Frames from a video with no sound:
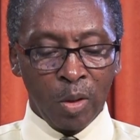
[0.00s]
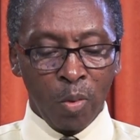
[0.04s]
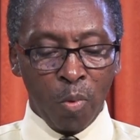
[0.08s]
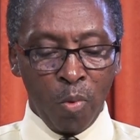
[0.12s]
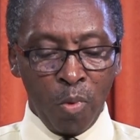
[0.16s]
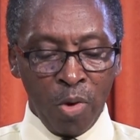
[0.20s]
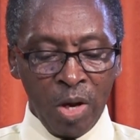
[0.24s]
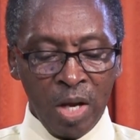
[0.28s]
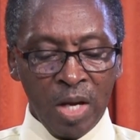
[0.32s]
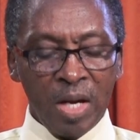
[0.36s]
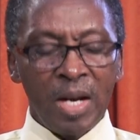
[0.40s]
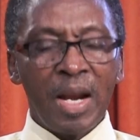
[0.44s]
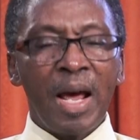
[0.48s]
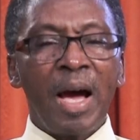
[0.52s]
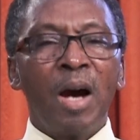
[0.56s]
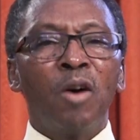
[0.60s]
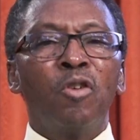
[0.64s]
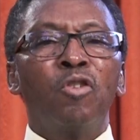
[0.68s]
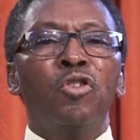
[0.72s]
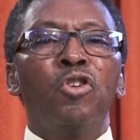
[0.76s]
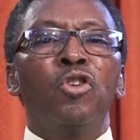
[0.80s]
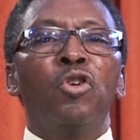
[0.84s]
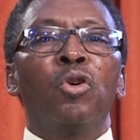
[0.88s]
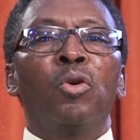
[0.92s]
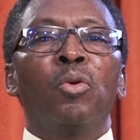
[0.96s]
we
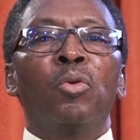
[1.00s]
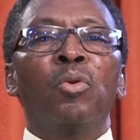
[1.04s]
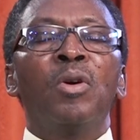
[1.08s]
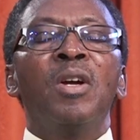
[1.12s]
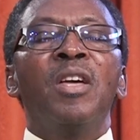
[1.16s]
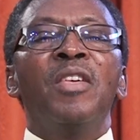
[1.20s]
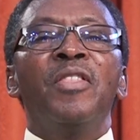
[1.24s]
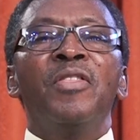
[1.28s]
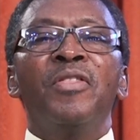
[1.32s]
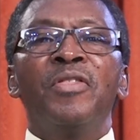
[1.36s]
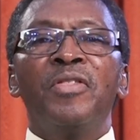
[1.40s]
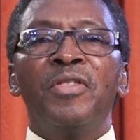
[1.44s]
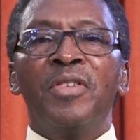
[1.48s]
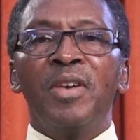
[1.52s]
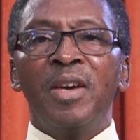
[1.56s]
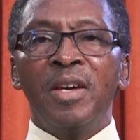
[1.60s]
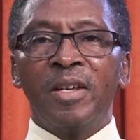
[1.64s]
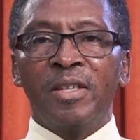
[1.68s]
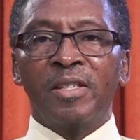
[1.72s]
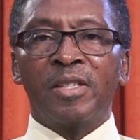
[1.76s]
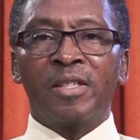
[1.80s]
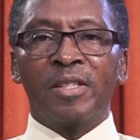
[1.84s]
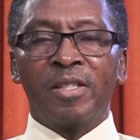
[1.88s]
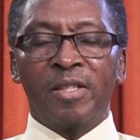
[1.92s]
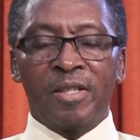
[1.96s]
now know
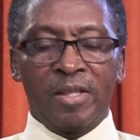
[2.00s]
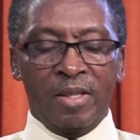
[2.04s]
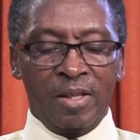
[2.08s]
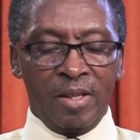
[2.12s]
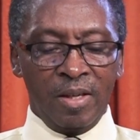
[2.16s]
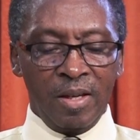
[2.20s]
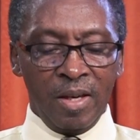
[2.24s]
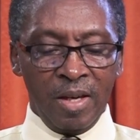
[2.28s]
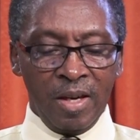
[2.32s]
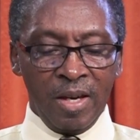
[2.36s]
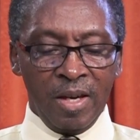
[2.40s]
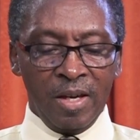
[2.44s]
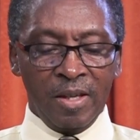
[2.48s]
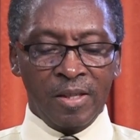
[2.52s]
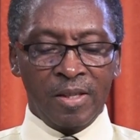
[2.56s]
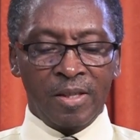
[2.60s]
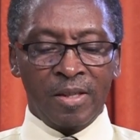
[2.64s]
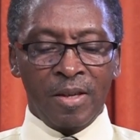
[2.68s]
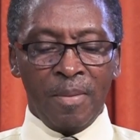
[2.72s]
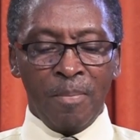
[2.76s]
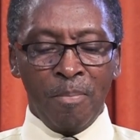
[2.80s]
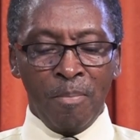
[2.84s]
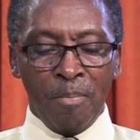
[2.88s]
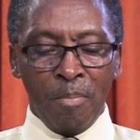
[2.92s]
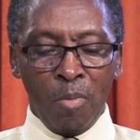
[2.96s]
this is
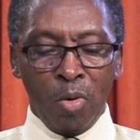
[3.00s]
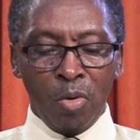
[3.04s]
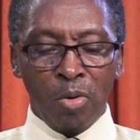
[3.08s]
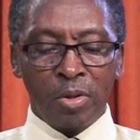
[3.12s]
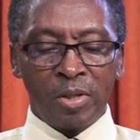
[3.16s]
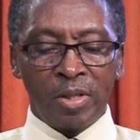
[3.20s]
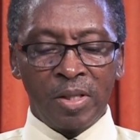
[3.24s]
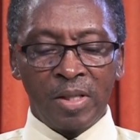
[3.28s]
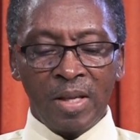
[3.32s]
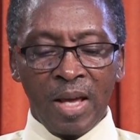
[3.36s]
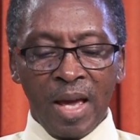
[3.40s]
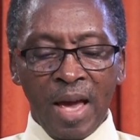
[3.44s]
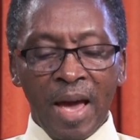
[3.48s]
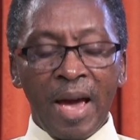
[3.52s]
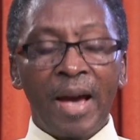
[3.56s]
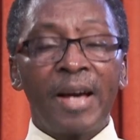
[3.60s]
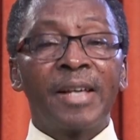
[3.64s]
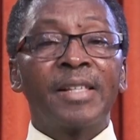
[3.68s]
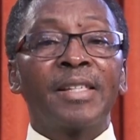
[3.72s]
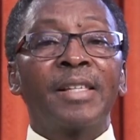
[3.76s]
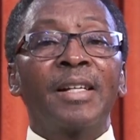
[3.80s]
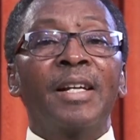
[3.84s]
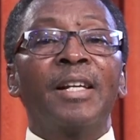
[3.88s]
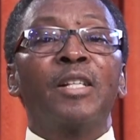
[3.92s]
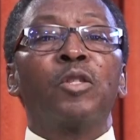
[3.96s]
the most
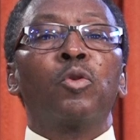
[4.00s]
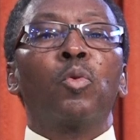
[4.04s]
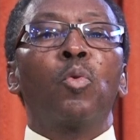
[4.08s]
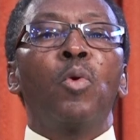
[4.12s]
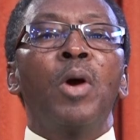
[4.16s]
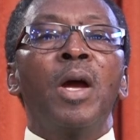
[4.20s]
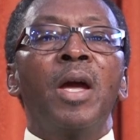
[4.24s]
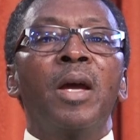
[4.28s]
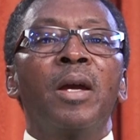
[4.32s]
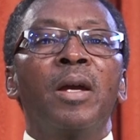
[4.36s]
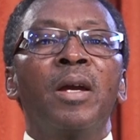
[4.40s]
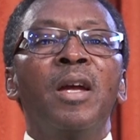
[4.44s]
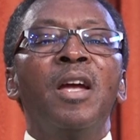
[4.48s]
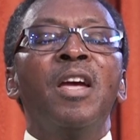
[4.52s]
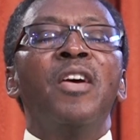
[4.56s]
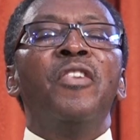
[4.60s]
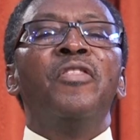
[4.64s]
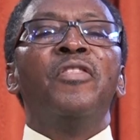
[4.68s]
excellent way,